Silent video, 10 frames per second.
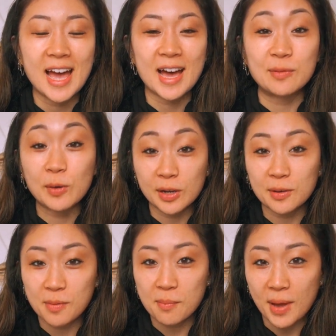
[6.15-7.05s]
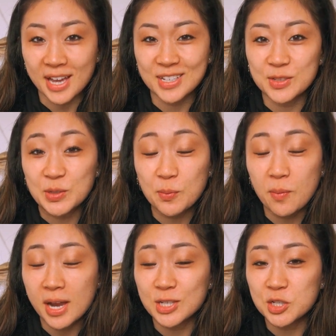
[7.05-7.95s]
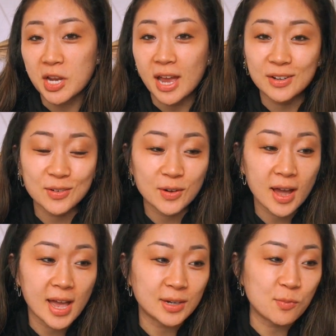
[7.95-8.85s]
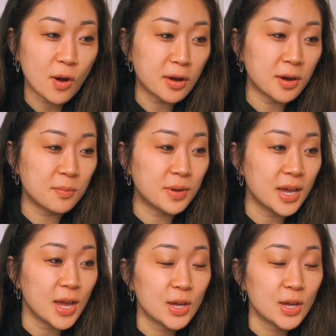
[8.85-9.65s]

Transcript: Welcome back to my channel and welcome